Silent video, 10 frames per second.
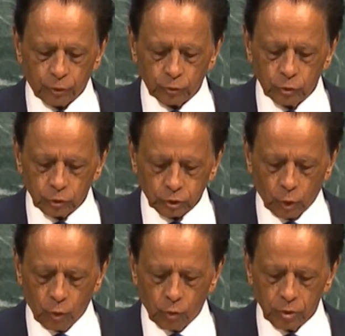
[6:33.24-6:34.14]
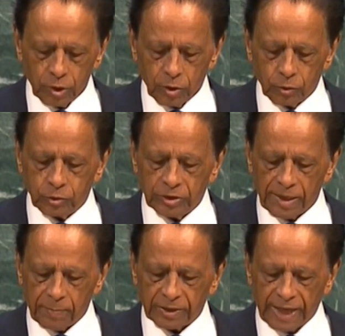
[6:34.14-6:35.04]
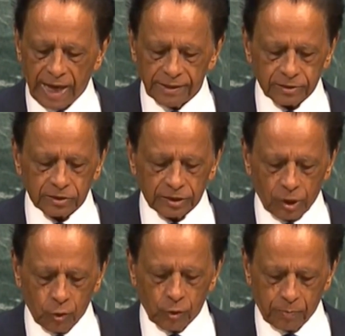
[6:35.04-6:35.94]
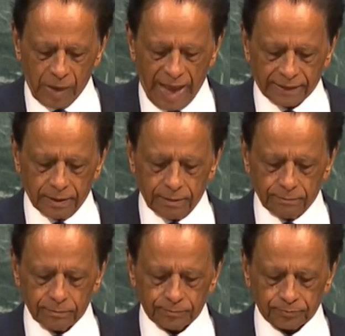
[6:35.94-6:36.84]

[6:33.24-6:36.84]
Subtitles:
But to do so would jeopardize the whole plan.